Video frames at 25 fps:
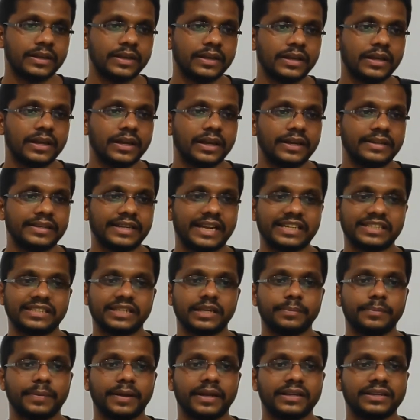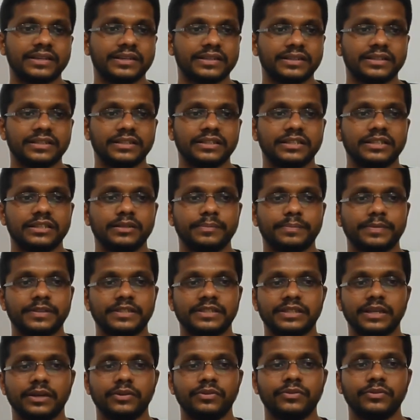National park
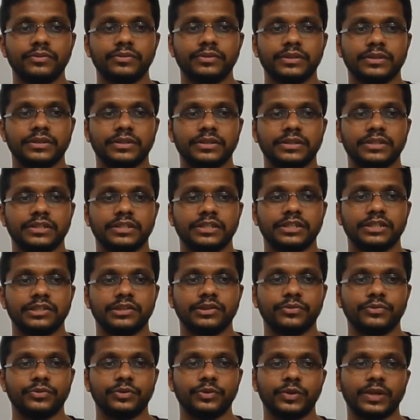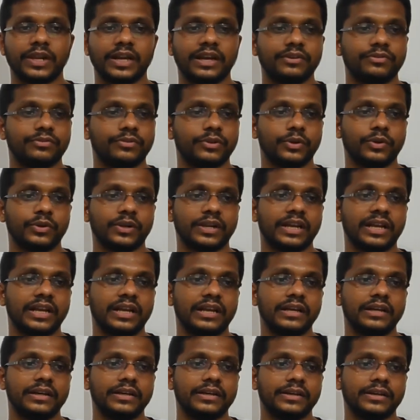preserve fauna,
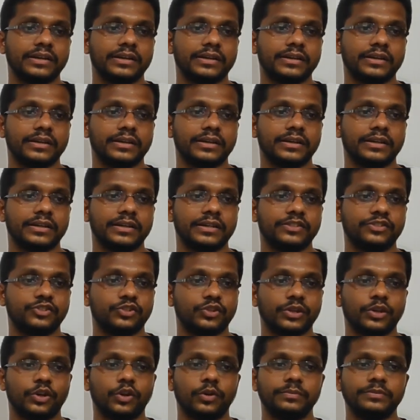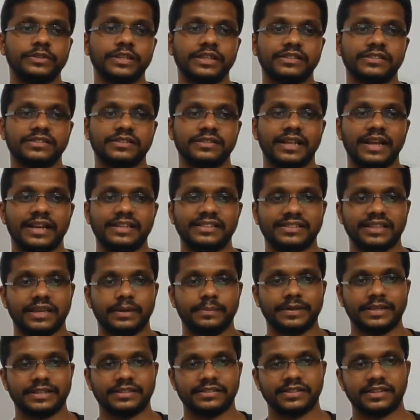flora, historic objects,
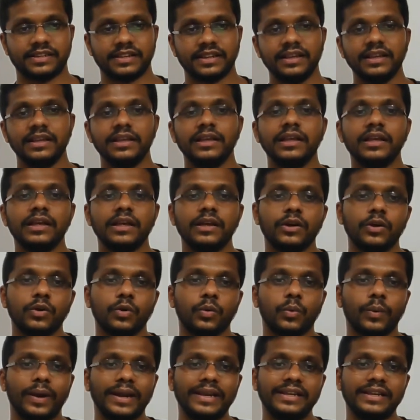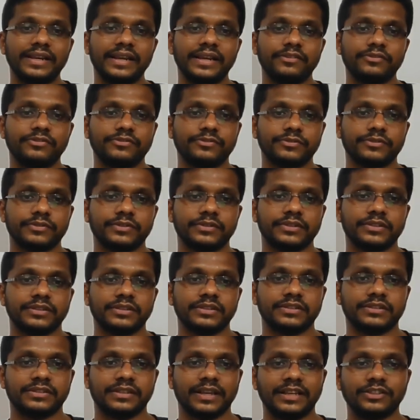landscape, etc.
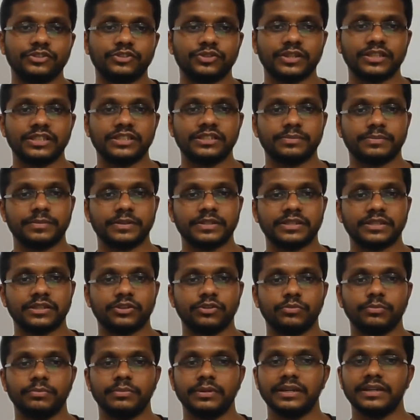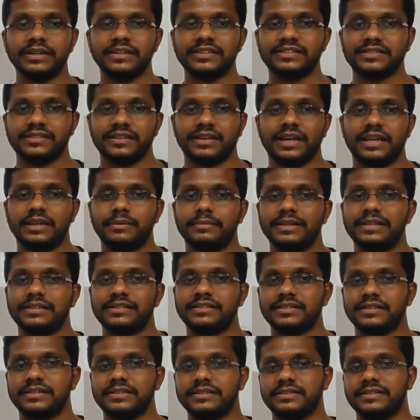Wildlife sanctuaries preserve birds,
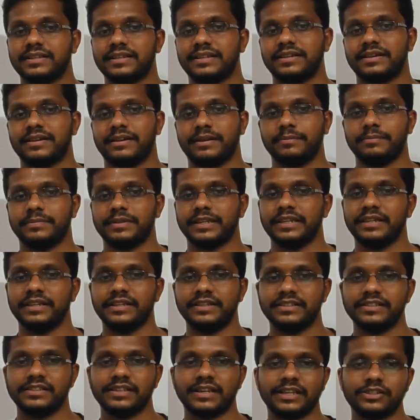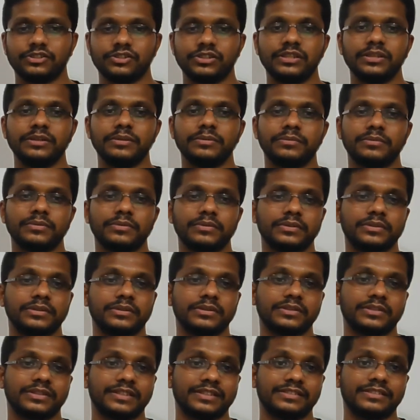animals, insect, reptile. It is actually
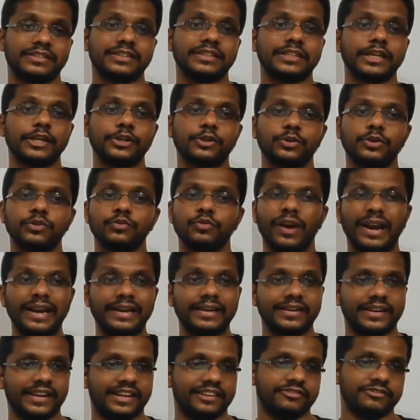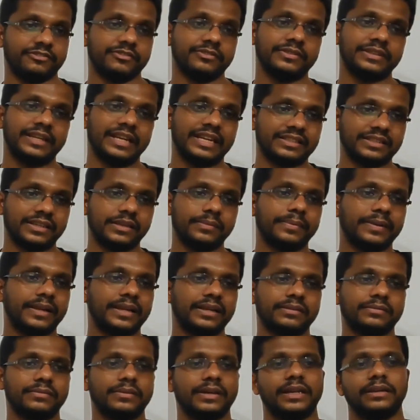restricted to the wildlife. National
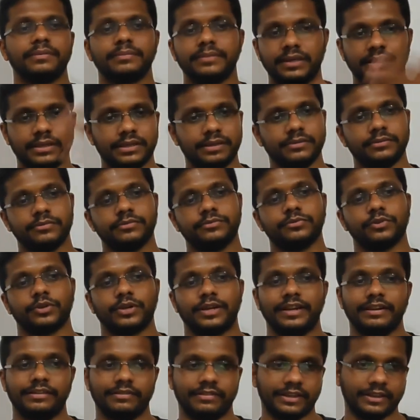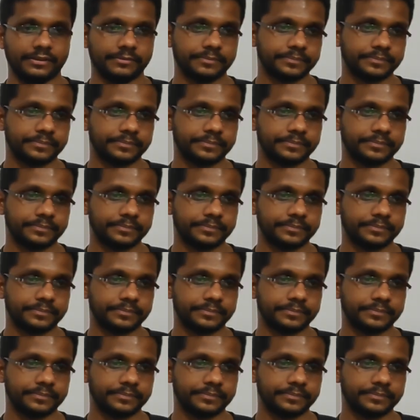park can be for anything.